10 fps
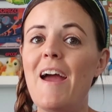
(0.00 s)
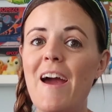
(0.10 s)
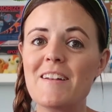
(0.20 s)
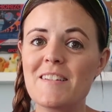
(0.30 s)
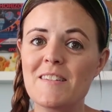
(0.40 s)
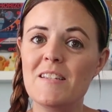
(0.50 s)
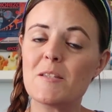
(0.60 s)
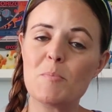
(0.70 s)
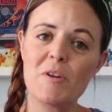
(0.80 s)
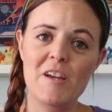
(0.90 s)
at Disney
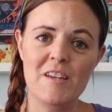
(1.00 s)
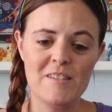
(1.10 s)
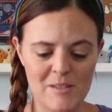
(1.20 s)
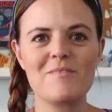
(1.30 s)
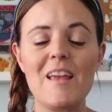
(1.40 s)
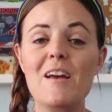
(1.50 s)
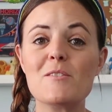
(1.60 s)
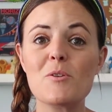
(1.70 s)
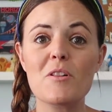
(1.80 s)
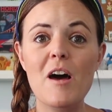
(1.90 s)
Springs,
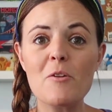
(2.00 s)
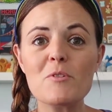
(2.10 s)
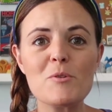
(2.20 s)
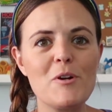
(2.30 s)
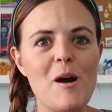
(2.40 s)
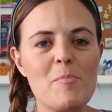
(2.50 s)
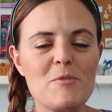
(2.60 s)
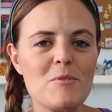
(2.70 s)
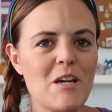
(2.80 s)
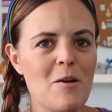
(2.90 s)
so a lot of resort
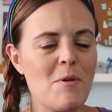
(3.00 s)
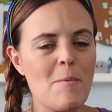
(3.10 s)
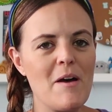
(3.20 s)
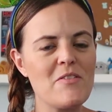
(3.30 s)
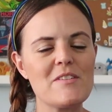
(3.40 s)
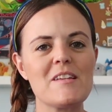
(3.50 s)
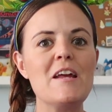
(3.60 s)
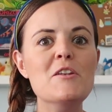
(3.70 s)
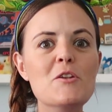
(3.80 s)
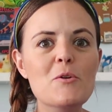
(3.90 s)
hoppers were telling me about this and
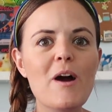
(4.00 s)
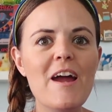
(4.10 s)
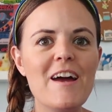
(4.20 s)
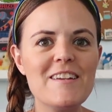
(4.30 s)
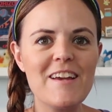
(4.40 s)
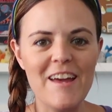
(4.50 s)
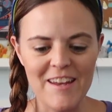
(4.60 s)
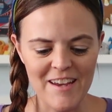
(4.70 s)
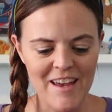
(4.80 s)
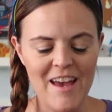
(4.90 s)
I knew I had to get
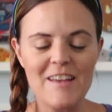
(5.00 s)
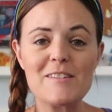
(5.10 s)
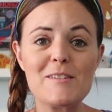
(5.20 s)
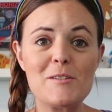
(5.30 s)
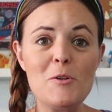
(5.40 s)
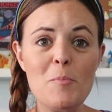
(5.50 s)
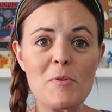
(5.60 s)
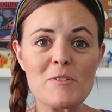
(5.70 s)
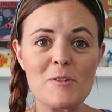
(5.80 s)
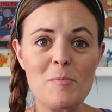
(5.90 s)
it.
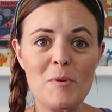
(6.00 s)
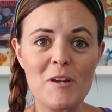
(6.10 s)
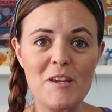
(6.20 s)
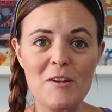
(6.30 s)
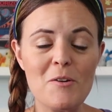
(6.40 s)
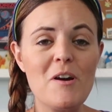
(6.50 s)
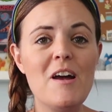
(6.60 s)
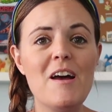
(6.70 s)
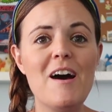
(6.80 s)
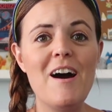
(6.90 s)
Super cute.
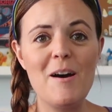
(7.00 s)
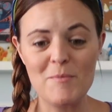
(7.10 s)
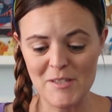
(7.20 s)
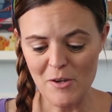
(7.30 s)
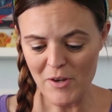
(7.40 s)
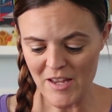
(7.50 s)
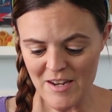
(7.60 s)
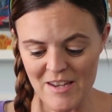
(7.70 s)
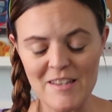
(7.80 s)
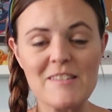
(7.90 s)
So it
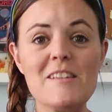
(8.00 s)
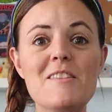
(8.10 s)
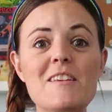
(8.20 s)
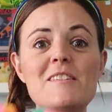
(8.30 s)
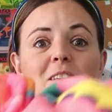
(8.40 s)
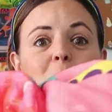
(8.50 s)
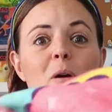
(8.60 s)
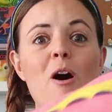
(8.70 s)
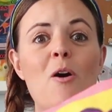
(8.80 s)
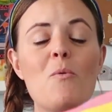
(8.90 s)
is the
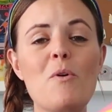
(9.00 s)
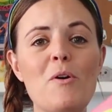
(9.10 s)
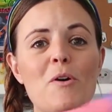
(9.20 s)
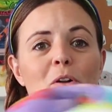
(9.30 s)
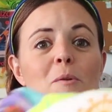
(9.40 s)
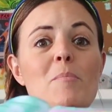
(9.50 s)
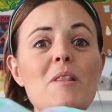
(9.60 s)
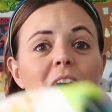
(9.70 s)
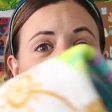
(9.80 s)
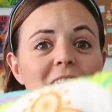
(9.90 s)
Small World
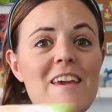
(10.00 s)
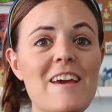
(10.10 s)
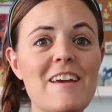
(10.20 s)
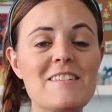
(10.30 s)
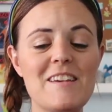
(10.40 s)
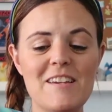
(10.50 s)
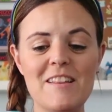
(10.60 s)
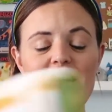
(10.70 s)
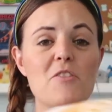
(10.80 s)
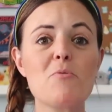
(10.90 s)
blanket,
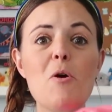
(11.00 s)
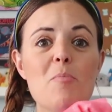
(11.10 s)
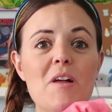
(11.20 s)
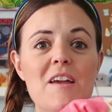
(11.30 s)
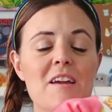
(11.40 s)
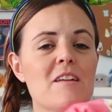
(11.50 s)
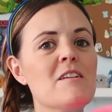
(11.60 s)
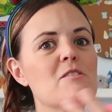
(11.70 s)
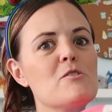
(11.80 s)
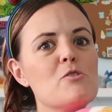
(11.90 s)
like a throw blanket,
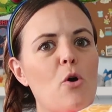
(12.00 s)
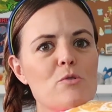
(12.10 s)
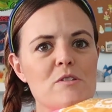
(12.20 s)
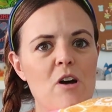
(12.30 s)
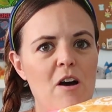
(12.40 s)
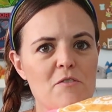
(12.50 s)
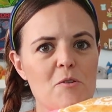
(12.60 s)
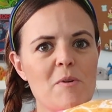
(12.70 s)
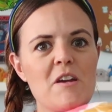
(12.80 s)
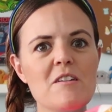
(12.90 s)
and it's so soft.
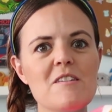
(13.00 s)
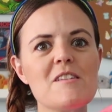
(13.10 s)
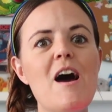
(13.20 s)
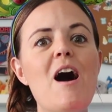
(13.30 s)
Oh my goodness.